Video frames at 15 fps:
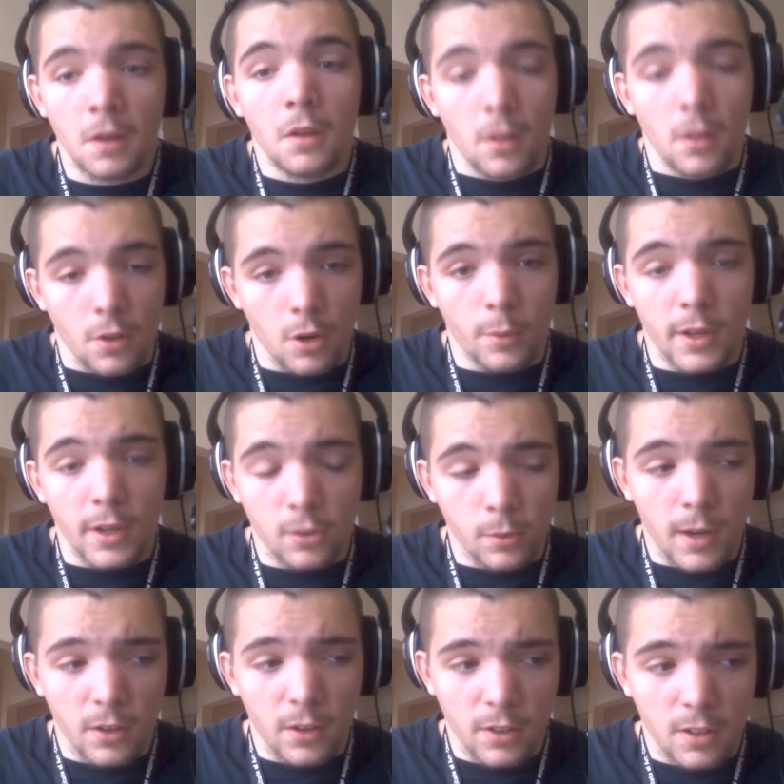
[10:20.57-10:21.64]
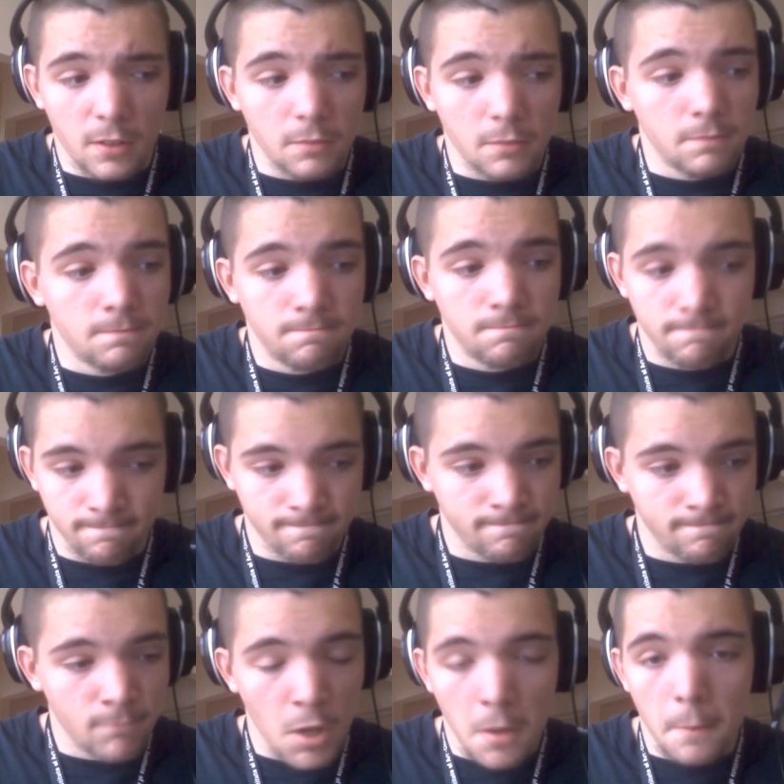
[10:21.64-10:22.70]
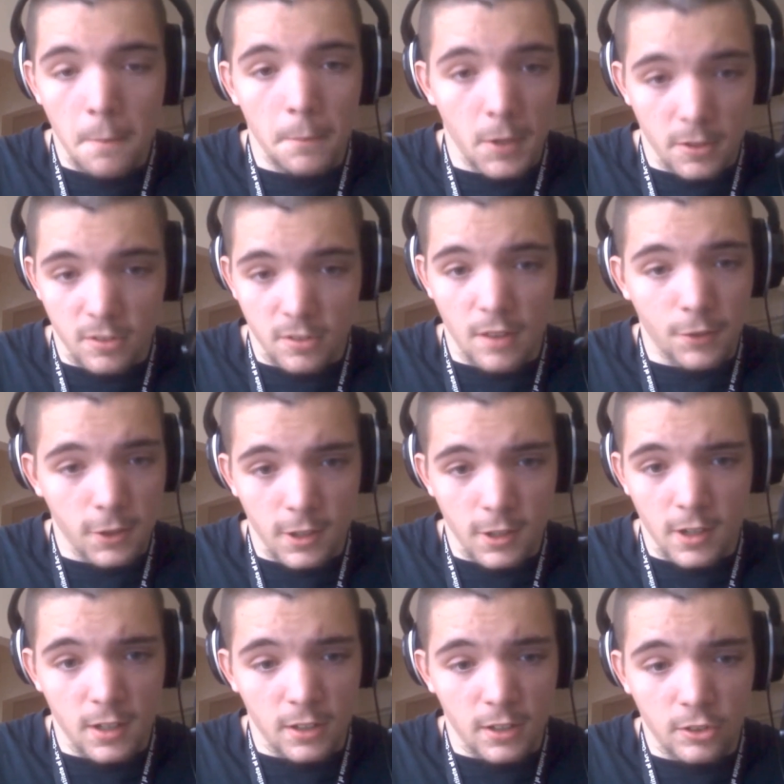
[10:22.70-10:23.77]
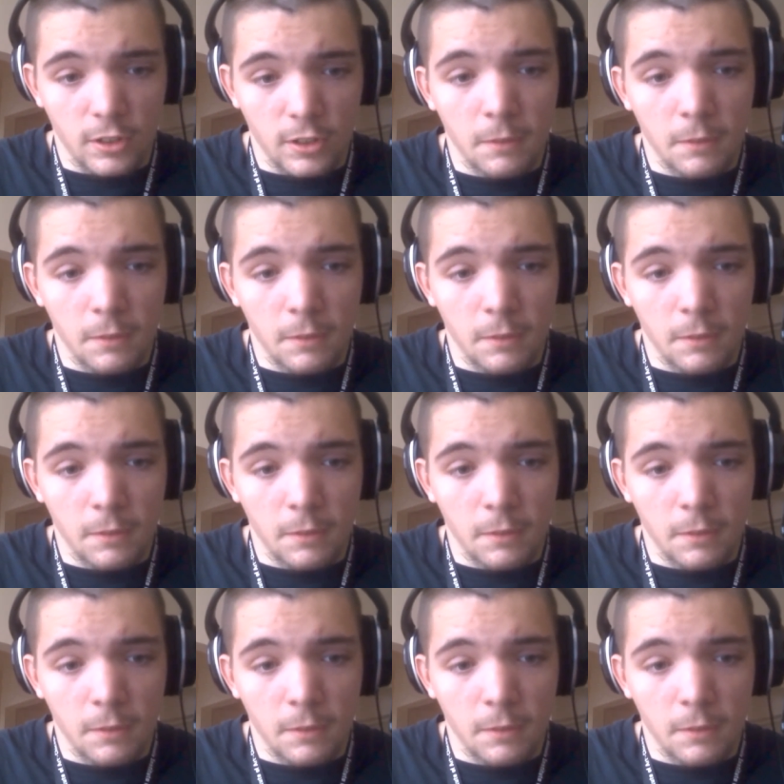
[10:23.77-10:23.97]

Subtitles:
There are ways around it, but it's definitely not easy.